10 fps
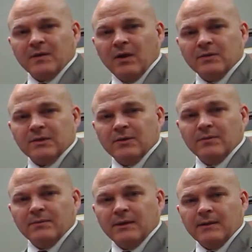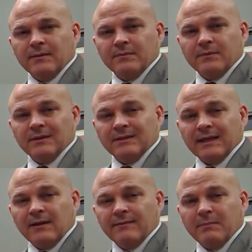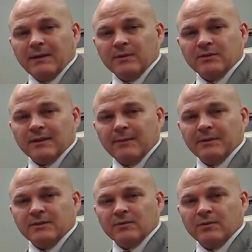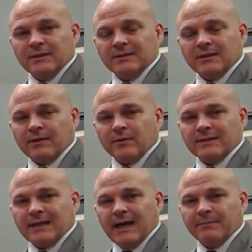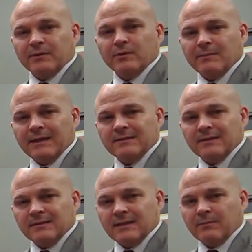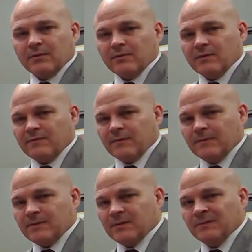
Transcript: by which the company is to increase its authorized capital remains at December 31st,